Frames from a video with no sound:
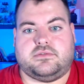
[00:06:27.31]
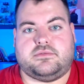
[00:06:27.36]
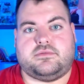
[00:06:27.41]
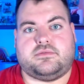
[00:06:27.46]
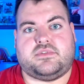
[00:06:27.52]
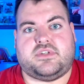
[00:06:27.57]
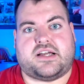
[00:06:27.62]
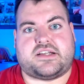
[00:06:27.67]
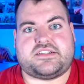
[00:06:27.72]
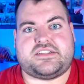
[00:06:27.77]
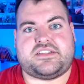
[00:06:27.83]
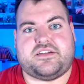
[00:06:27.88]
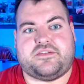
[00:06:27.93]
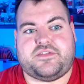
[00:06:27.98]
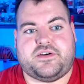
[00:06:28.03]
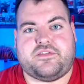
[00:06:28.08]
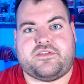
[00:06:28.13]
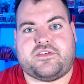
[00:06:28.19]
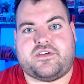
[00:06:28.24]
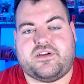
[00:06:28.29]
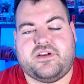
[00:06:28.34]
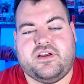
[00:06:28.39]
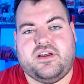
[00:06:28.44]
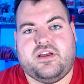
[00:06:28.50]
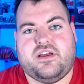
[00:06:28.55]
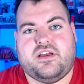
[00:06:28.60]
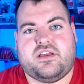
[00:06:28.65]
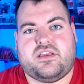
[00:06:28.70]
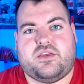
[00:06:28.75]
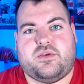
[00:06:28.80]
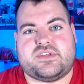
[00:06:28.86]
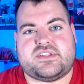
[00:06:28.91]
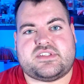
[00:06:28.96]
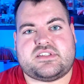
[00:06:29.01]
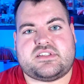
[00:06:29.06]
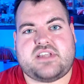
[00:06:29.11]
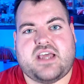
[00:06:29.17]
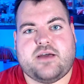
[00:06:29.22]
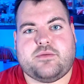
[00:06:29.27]
knock stuff over. You
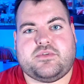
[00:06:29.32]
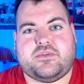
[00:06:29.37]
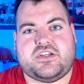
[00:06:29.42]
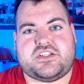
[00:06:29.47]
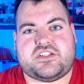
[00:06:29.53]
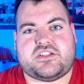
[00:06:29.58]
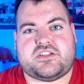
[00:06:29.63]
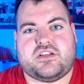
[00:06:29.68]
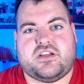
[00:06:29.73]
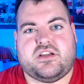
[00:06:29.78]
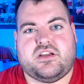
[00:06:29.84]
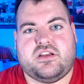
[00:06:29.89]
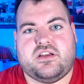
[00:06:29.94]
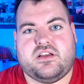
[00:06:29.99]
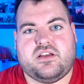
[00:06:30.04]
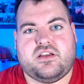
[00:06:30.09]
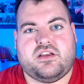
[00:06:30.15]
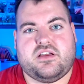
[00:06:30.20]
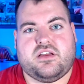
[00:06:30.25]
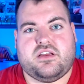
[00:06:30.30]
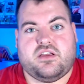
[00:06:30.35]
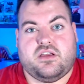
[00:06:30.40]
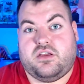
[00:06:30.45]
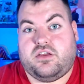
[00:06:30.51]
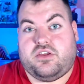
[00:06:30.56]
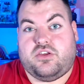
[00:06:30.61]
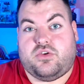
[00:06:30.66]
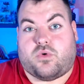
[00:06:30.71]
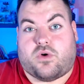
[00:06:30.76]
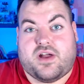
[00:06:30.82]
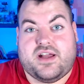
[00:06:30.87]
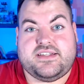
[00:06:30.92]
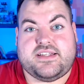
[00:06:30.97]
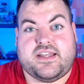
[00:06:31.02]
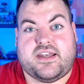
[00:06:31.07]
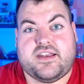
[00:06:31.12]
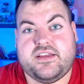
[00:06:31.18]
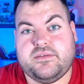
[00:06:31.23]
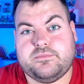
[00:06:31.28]
establish your
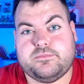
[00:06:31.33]
identity.